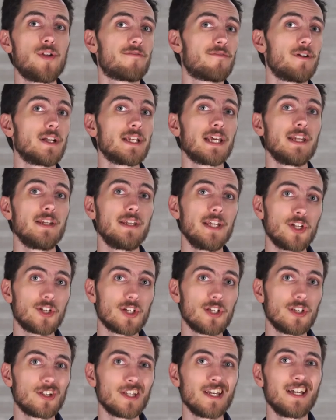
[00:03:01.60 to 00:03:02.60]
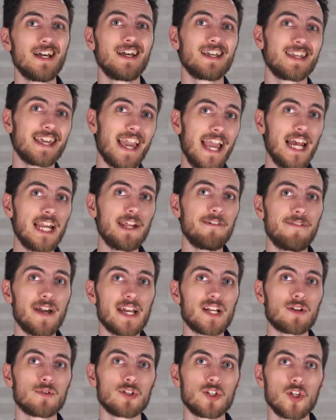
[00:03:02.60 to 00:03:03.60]
different conditions can
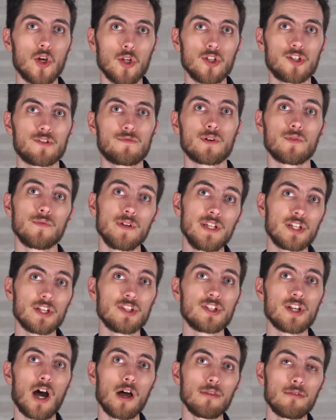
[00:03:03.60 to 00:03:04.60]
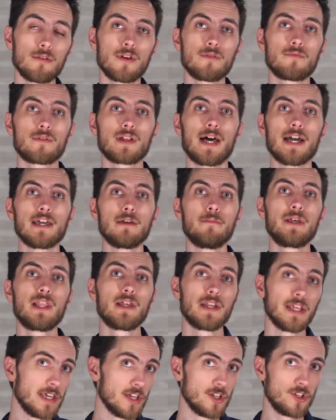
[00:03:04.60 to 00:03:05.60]
affect results for reasons other than
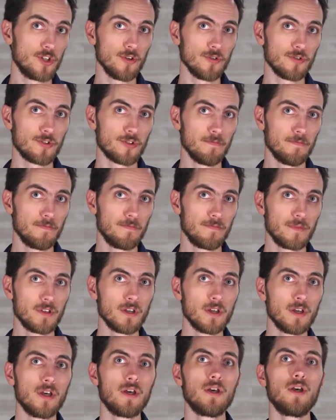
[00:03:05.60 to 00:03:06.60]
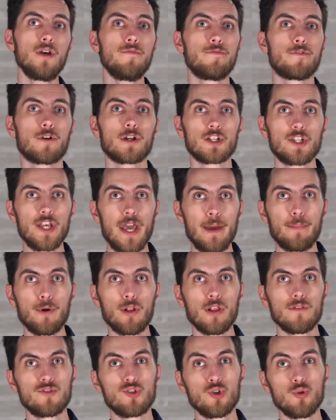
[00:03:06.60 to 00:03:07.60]
reliability issues. For
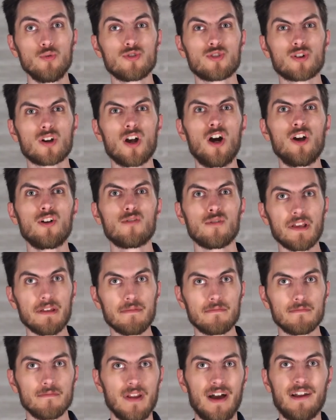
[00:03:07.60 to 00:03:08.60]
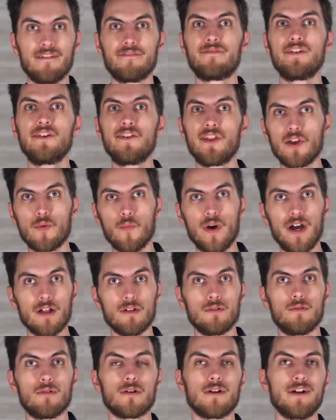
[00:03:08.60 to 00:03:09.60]
example, if students are hungry, not feeling well,
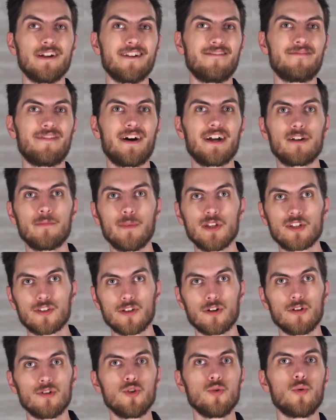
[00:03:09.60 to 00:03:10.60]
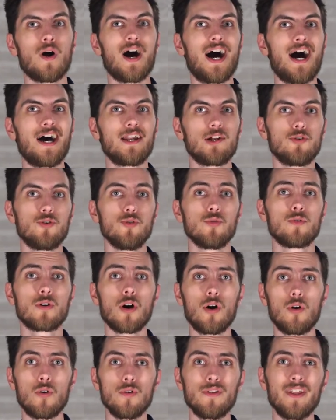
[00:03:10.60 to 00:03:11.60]
or in environments that are too hot or too
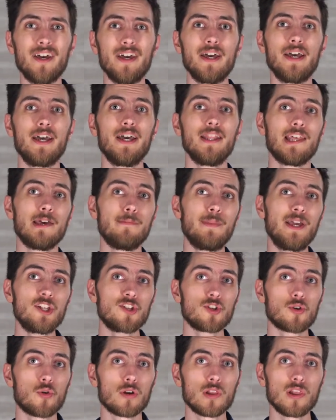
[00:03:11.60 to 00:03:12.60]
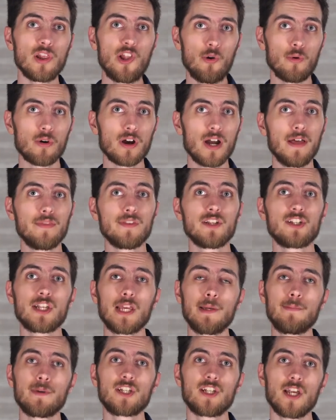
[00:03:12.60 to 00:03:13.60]
cold, they may score lower on the
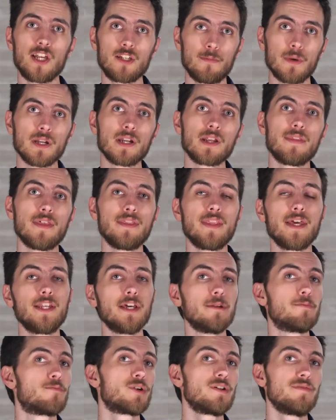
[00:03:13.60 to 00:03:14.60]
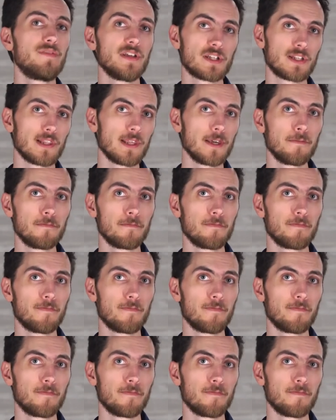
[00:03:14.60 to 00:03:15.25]
same assessment than they did previously.